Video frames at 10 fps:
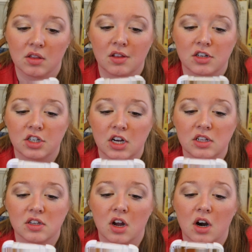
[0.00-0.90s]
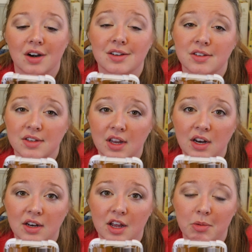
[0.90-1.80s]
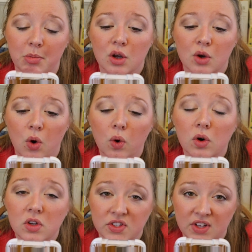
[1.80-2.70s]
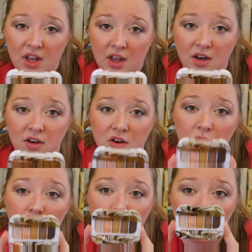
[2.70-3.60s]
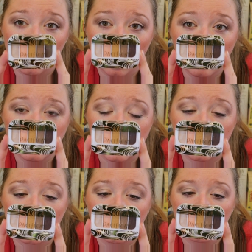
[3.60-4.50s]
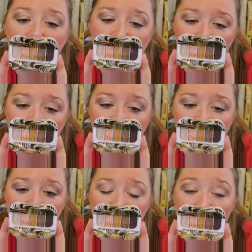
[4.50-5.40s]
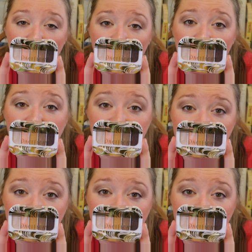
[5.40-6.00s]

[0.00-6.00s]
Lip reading: The shades are Skinny Dip, Coral Sand, Golden, Treasure, and